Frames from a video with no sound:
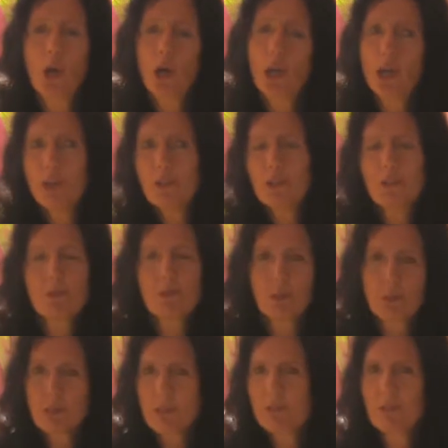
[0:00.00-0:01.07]
And
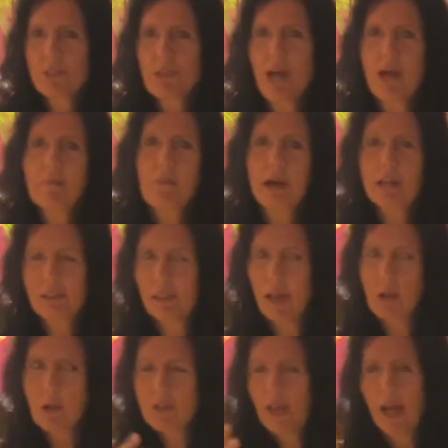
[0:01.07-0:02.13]
most of the time, I
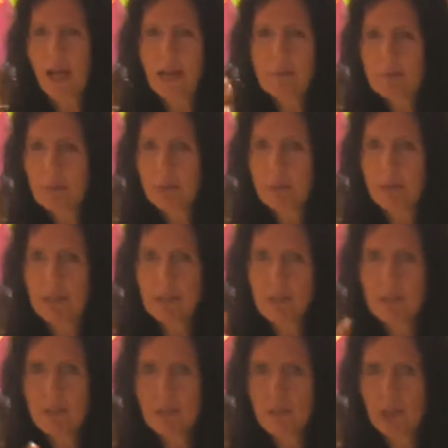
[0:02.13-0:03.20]
allowed time and
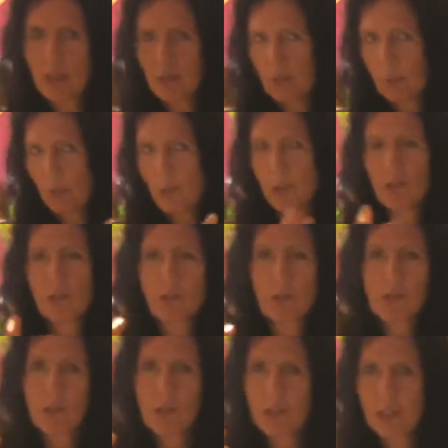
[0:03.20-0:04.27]
space and emotions
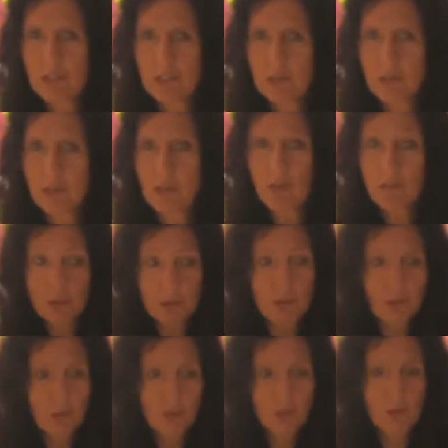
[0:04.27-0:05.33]
to adjust themselves
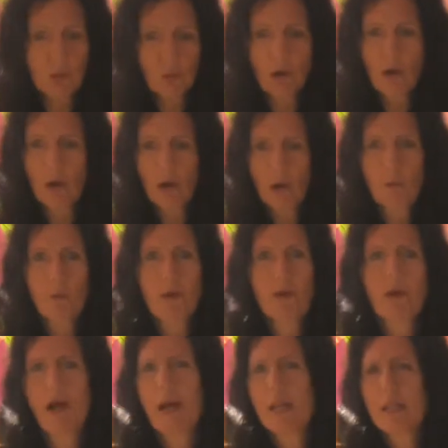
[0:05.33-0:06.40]
to
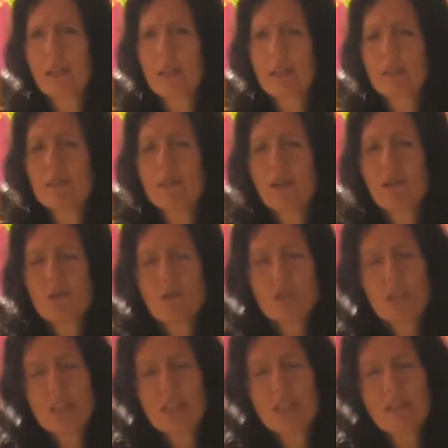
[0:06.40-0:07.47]
where I can
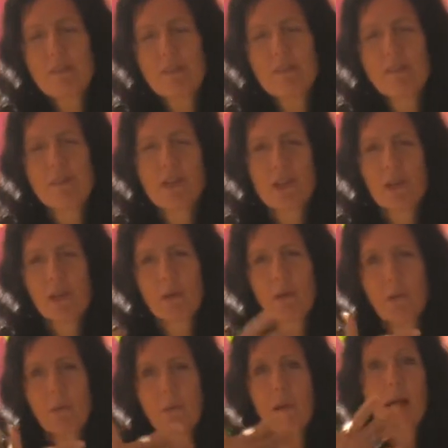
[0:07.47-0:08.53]
receive
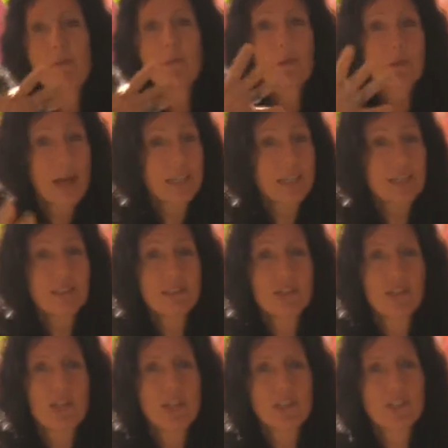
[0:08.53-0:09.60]
my miraculous
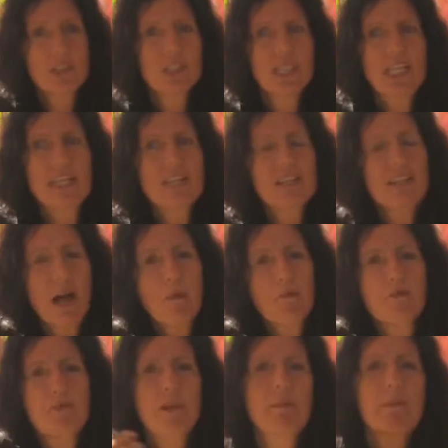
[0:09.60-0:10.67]
changes in a time
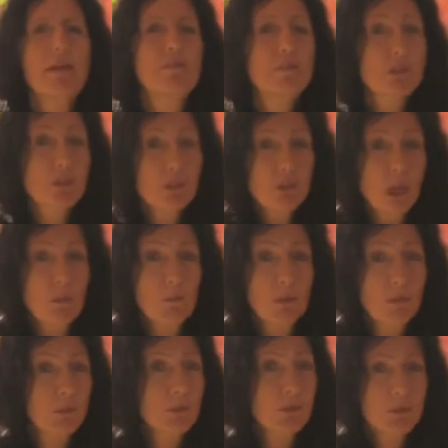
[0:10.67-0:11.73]
frame that feels
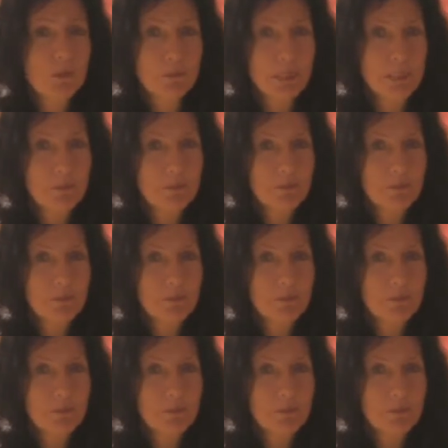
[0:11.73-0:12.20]
comfortable to me.